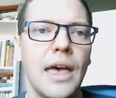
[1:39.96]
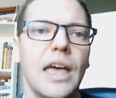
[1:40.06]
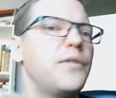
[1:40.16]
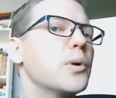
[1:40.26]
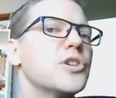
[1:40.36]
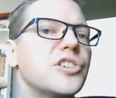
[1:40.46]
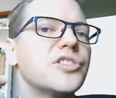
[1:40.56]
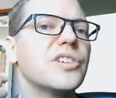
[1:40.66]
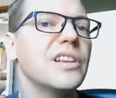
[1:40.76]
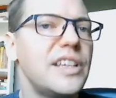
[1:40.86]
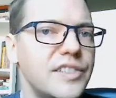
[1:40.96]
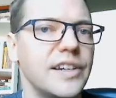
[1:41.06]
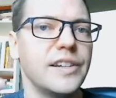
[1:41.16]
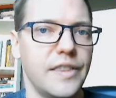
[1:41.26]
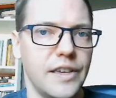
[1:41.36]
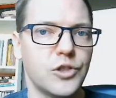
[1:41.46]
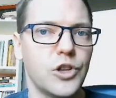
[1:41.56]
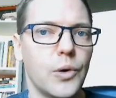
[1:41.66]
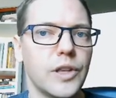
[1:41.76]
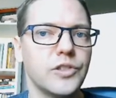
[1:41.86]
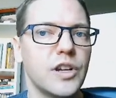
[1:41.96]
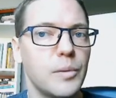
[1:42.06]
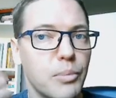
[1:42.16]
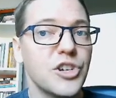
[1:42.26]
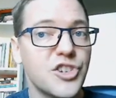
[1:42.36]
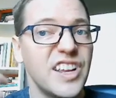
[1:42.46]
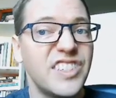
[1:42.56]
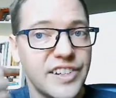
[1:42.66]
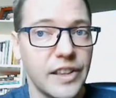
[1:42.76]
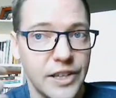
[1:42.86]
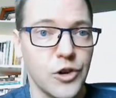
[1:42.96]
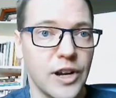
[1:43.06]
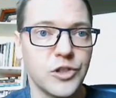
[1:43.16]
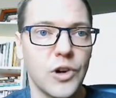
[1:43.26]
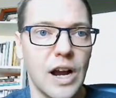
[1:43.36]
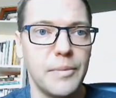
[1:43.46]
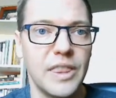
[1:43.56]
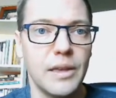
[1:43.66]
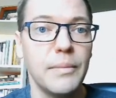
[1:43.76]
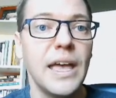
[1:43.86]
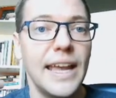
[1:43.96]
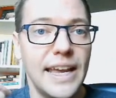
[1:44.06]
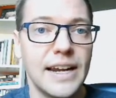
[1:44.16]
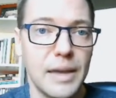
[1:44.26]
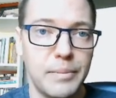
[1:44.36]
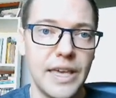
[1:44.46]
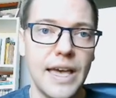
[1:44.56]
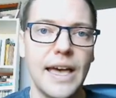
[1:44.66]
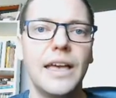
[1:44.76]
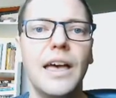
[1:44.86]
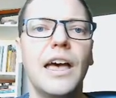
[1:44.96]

If you were just listening to these tokens and impressionistically transcribing them in IPA,